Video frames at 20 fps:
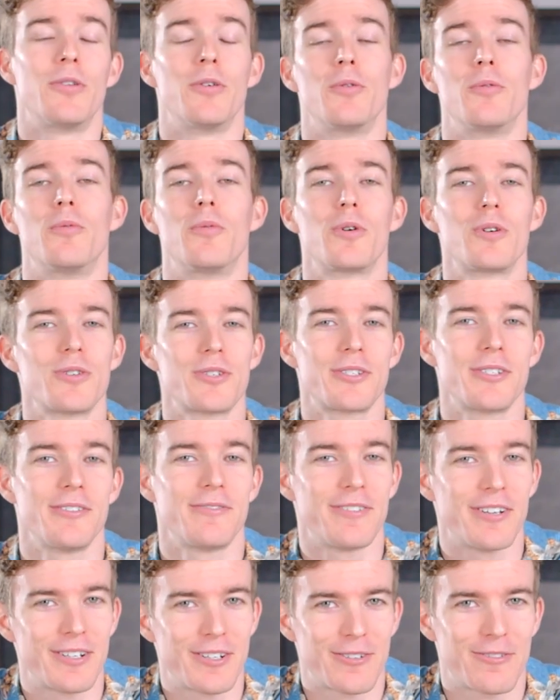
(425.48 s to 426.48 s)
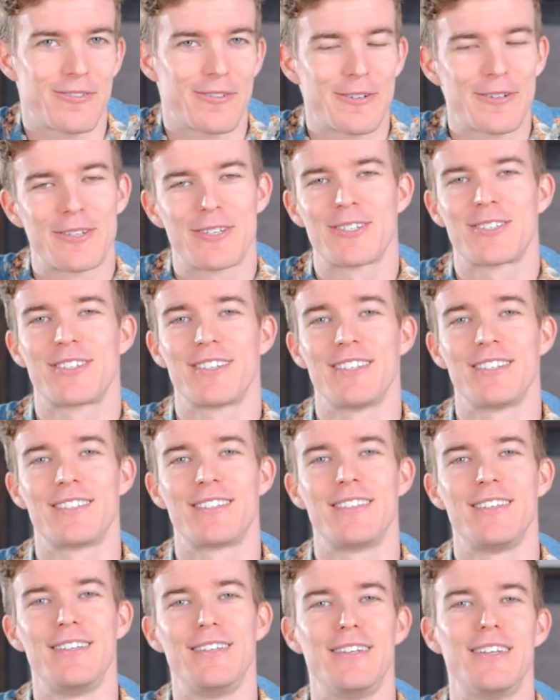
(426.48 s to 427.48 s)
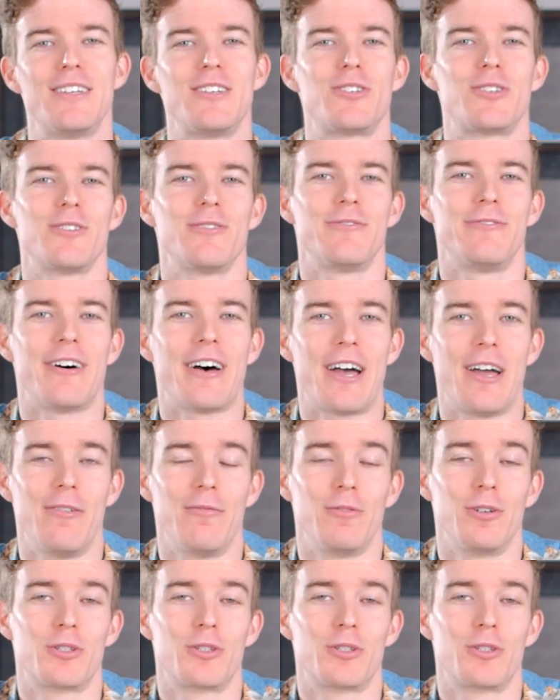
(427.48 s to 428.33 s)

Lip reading: the worst offender for this is the Ninja 5,